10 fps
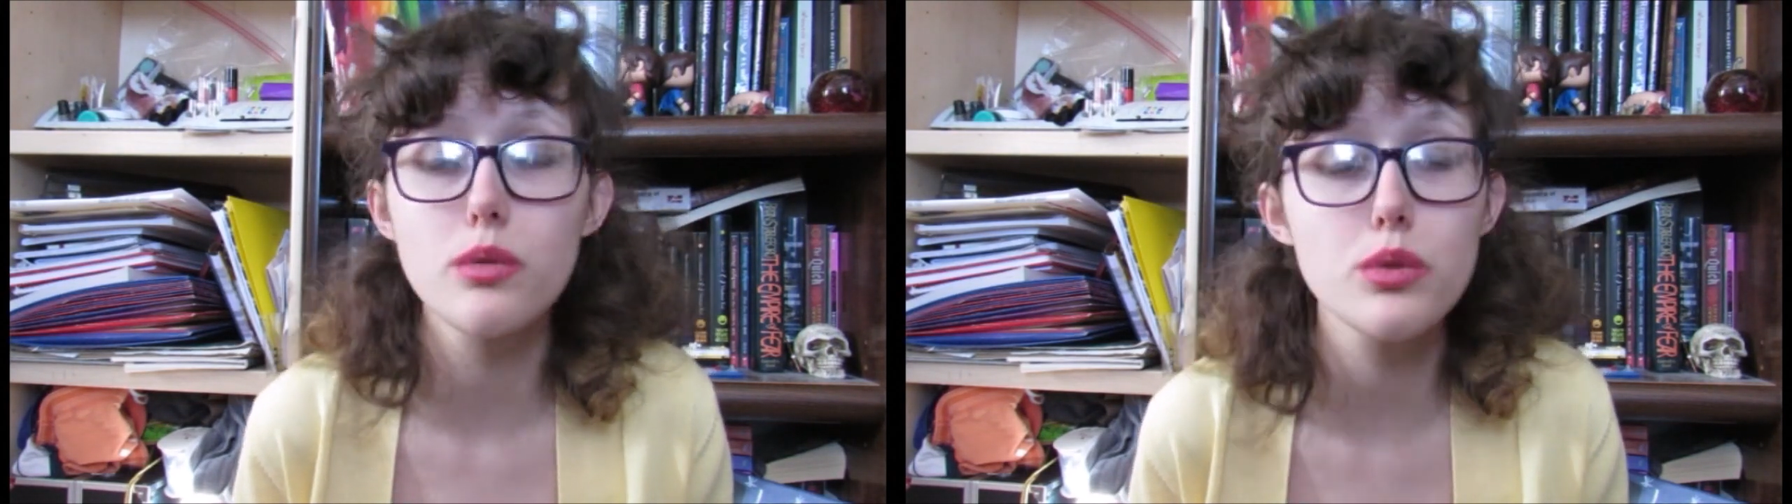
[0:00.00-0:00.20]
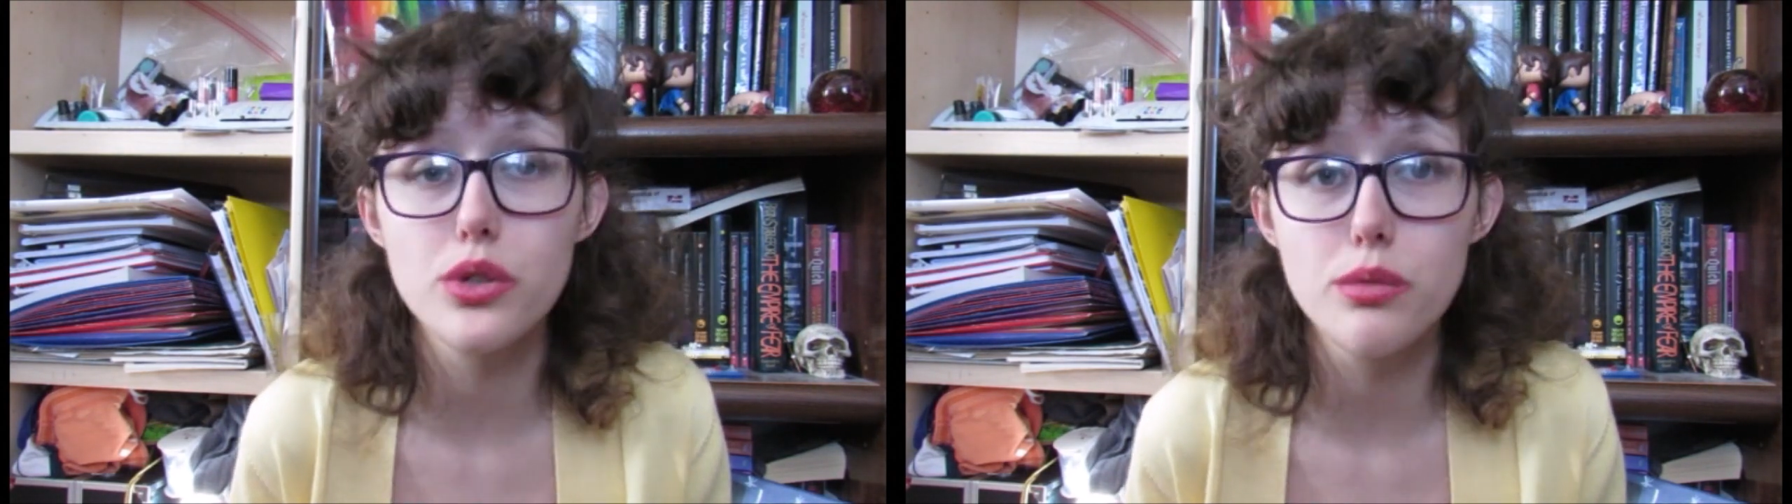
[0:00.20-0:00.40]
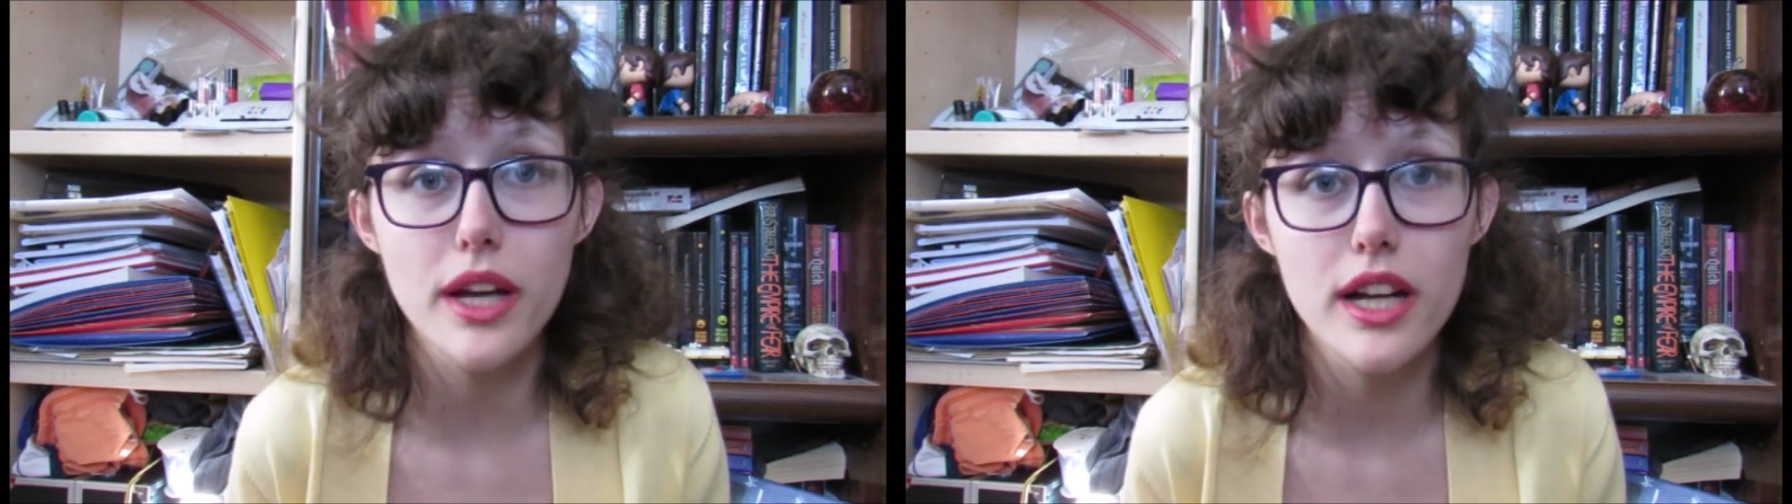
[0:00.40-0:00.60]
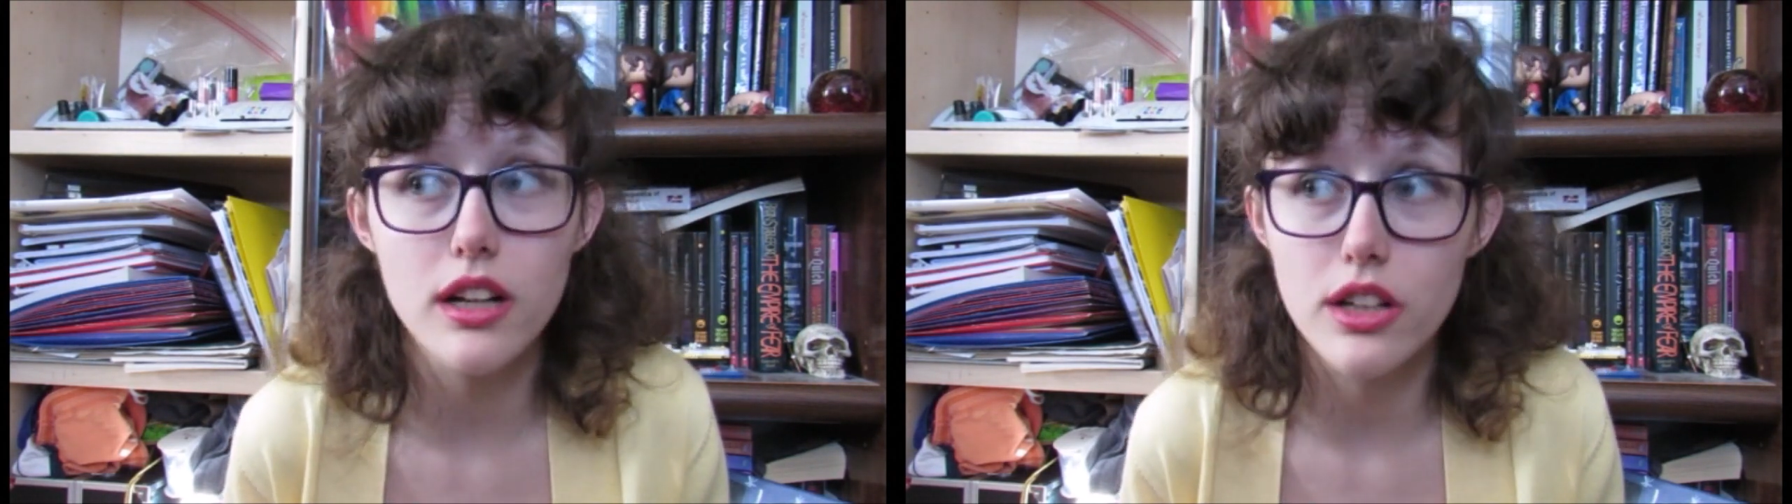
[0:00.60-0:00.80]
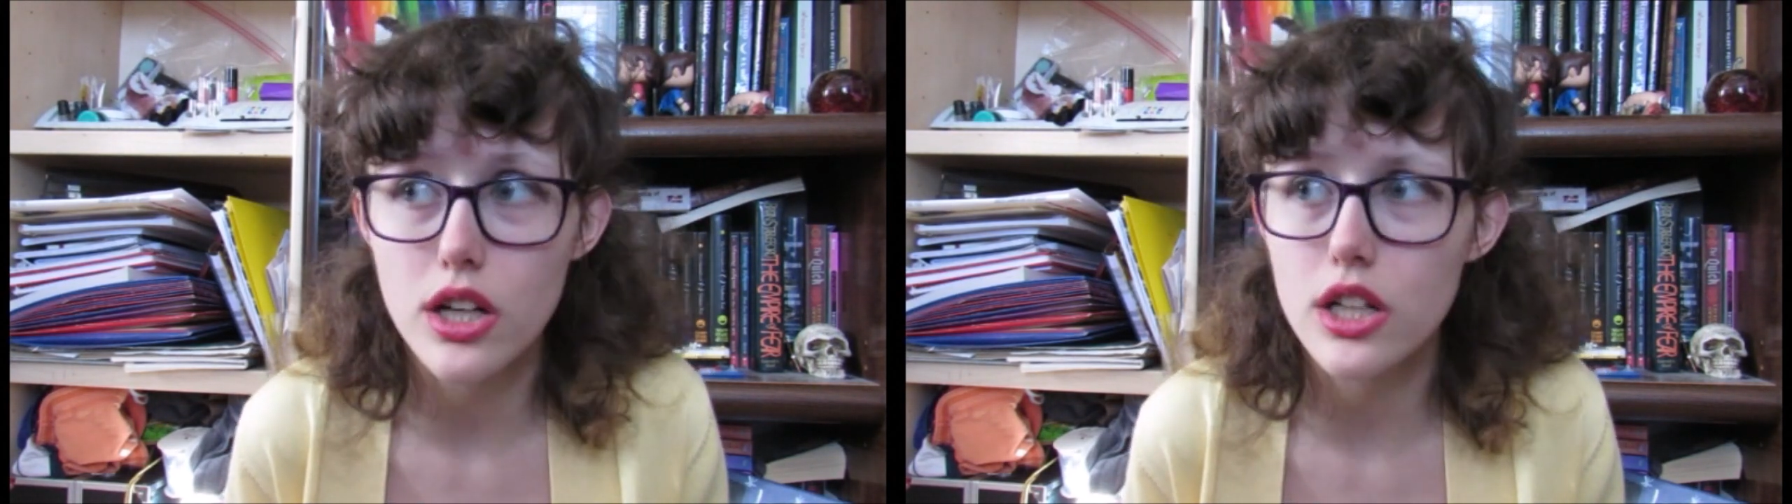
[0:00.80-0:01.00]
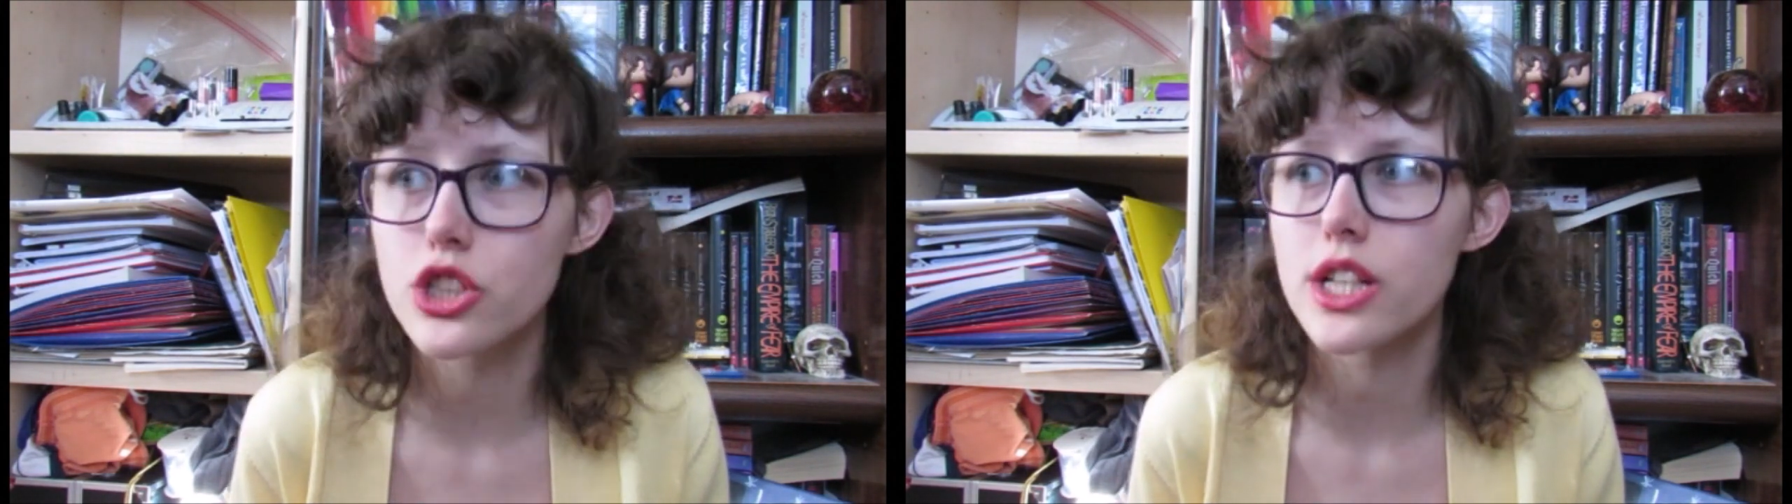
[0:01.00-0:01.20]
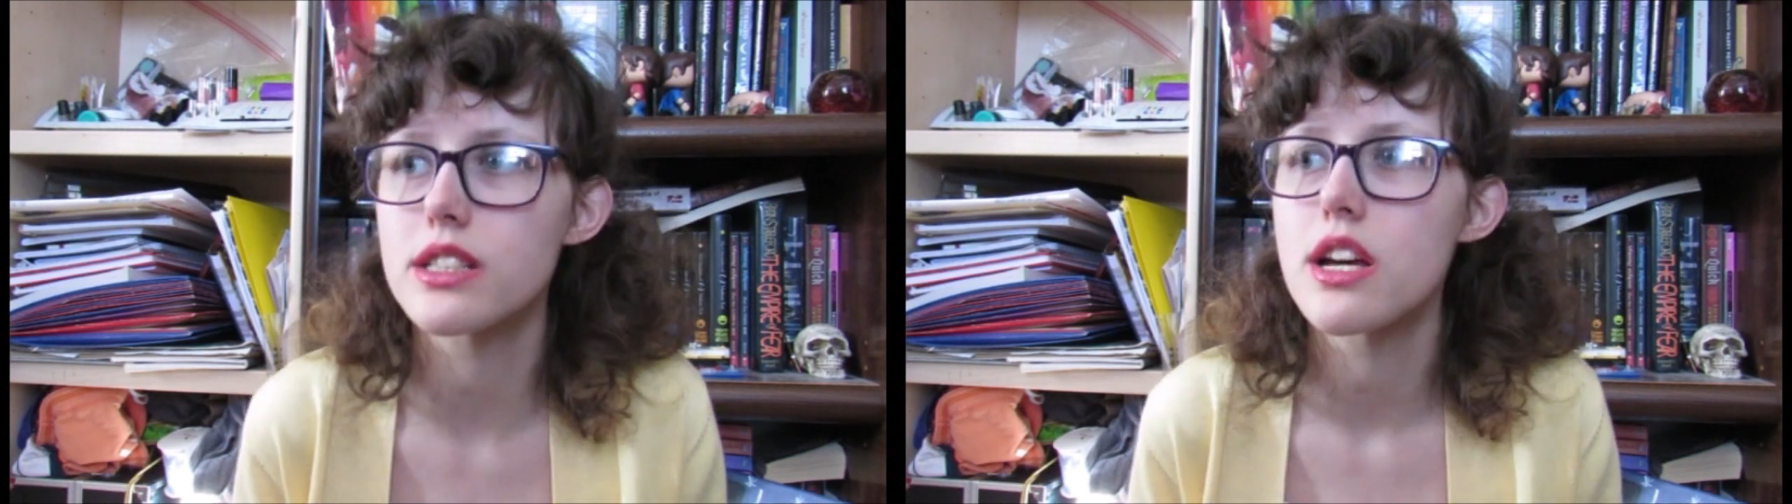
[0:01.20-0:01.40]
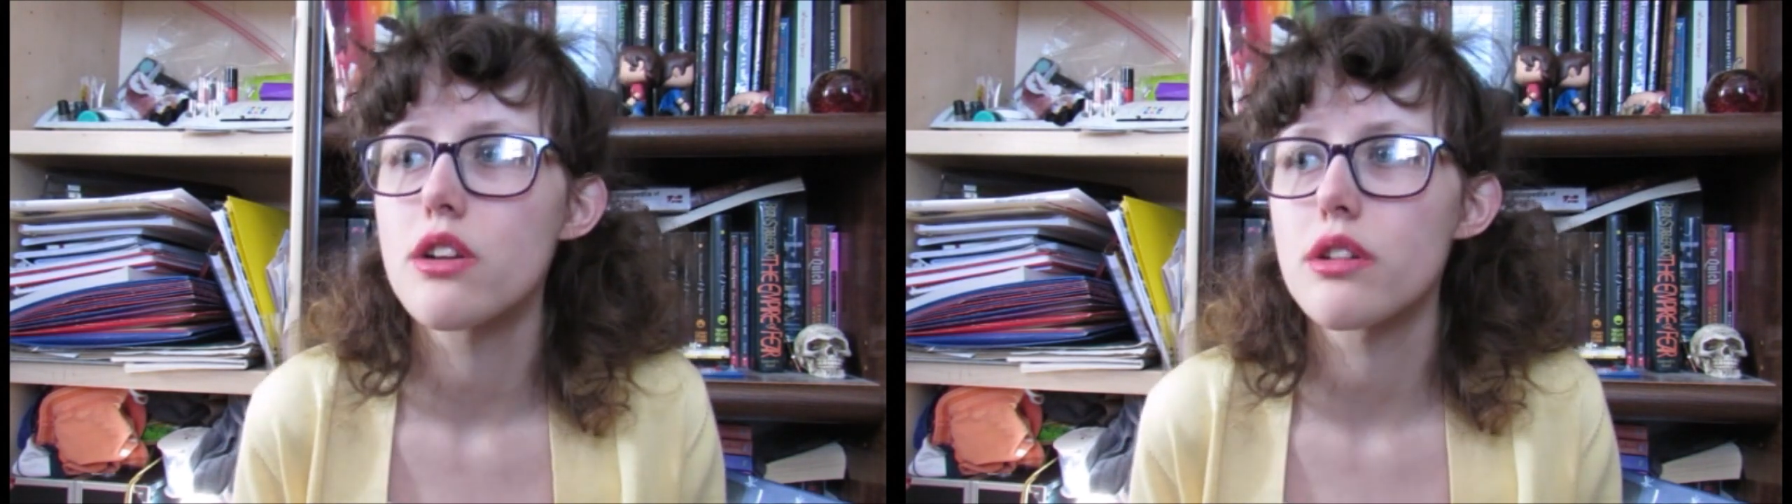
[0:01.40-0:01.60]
wounded man unconscious,